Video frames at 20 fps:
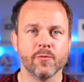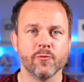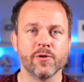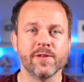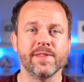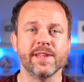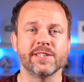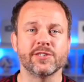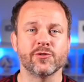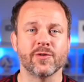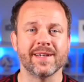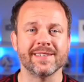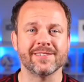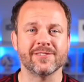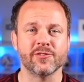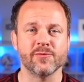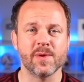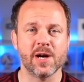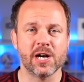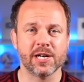We're in the
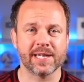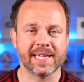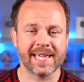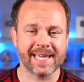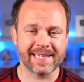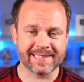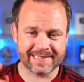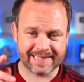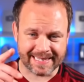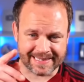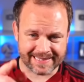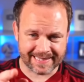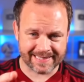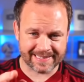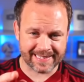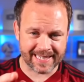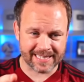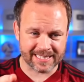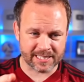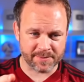transfer market, set to
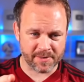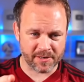centre